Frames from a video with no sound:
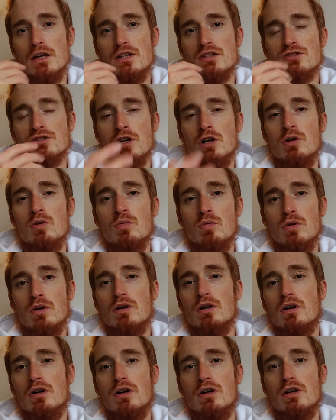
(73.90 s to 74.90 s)
So
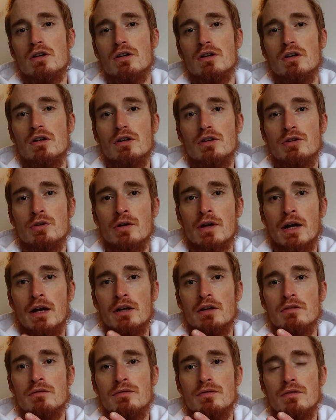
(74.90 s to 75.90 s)
you kind
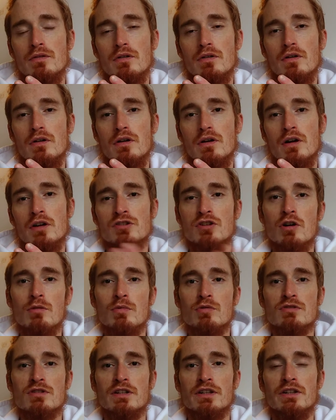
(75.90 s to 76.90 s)
of, it's
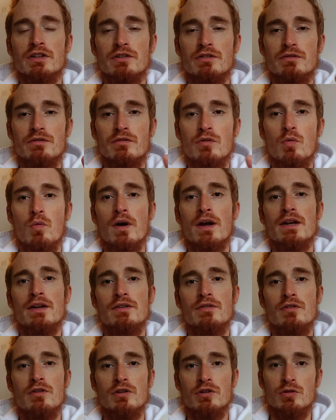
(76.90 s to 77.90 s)
almost like the way
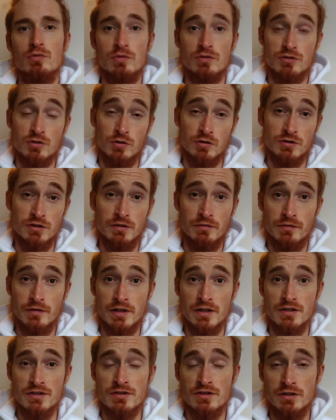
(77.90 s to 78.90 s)
that you would talk to your
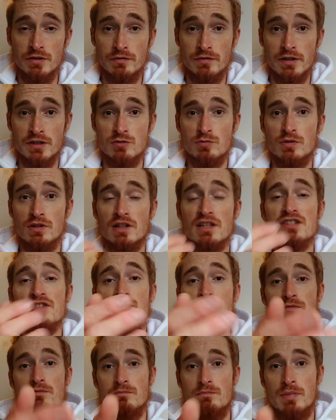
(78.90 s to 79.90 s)
friends and your friends would
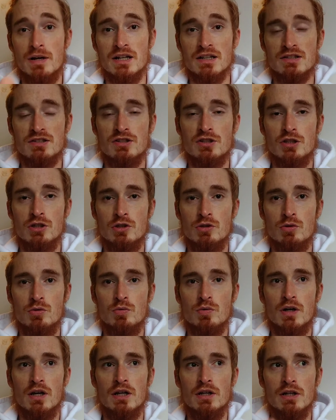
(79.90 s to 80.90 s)
listen back to you
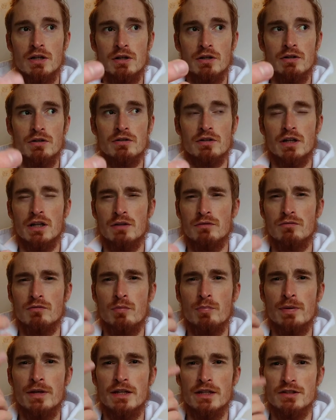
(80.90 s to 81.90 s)
and then kind of
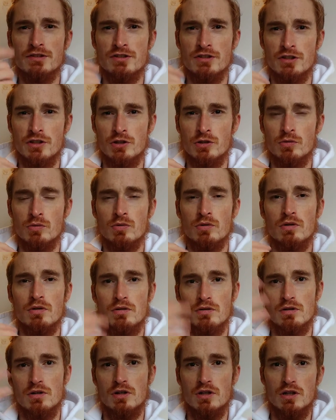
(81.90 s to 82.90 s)
repeat to you
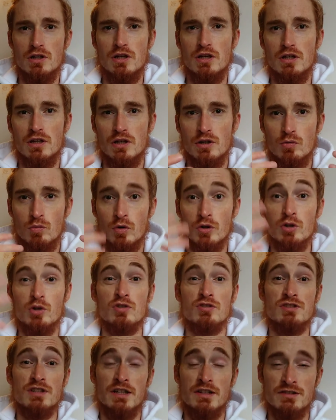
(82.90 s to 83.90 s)
what you're
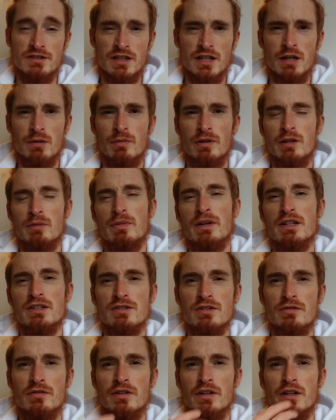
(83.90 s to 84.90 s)
saying to them, and it makes you
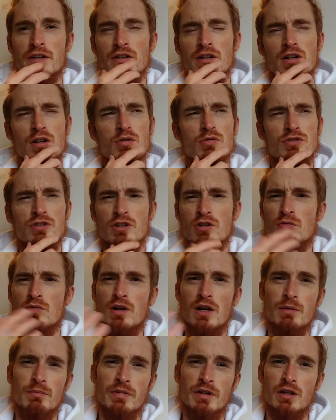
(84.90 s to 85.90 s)
think, oh, you know what,
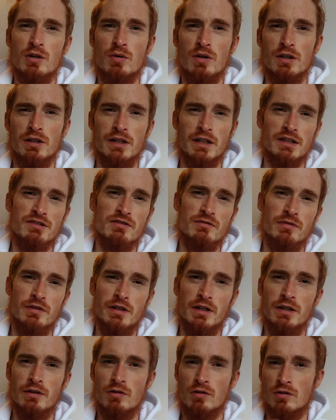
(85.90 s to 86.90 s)
I'm being quite negative
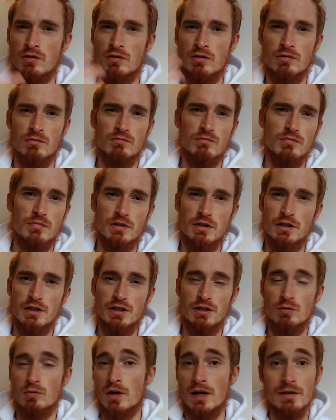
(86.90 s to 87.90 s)
here or
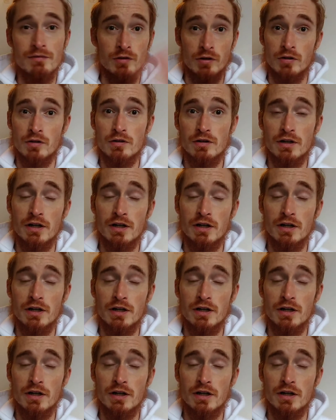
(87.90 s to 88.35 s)
whatever.